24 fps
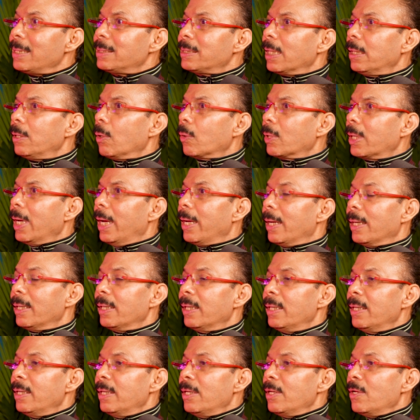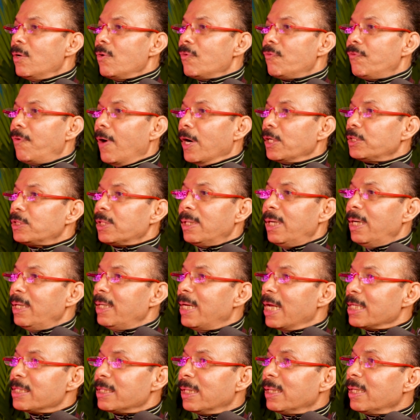then I said, okay,
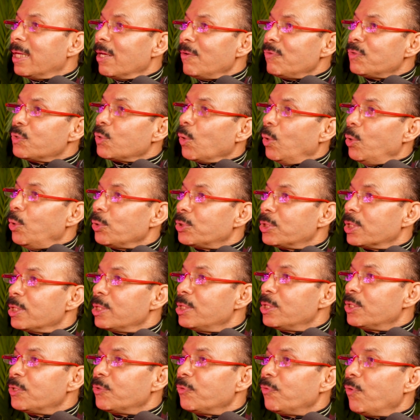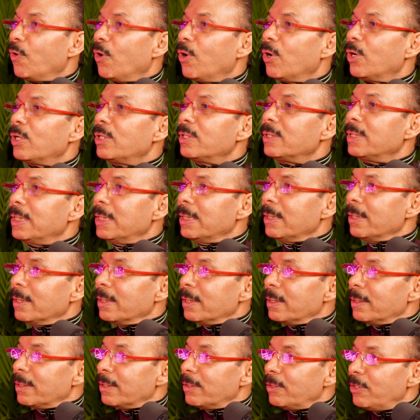functional doesn't give solutions for
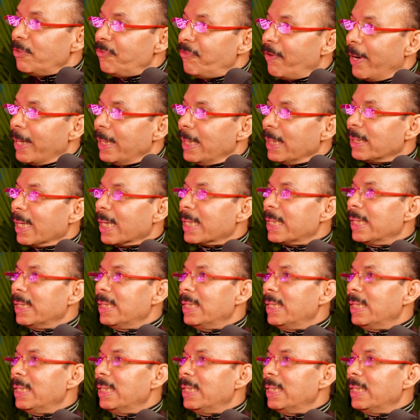refining the